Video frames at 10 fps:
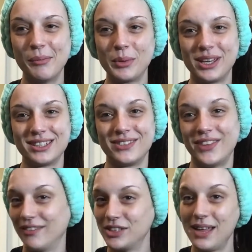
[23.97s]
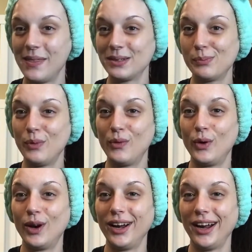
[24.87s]
because I've never done this
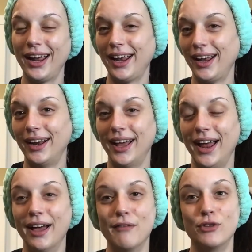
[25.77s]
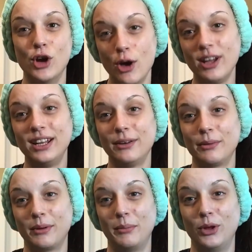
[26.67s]
before and I have no idea
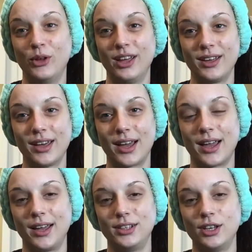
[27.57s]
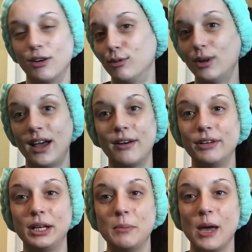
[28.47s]
what I'm doing. I don't have
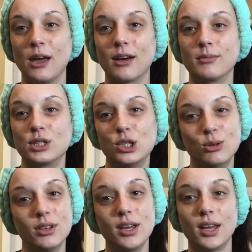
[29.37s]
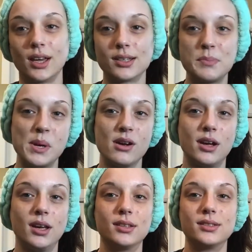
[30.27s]
any makeup schooling
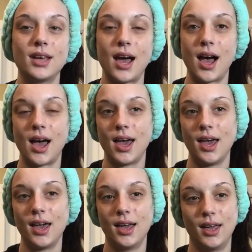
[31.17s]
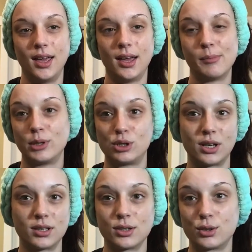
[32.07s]
experience. I am a
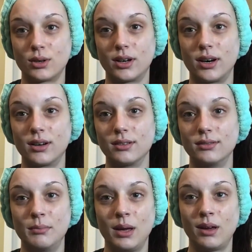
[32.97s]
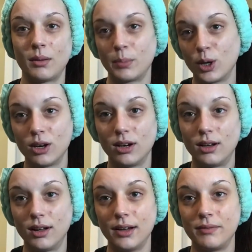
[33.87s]
drugstore makeup
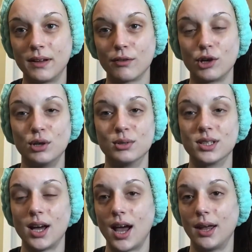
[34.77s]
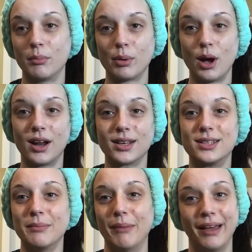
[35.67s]
girl. I've never used a high-end
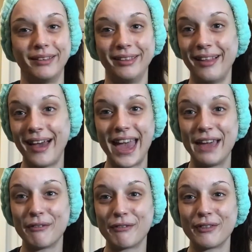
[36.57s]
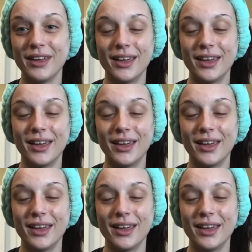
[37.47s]
product in my life.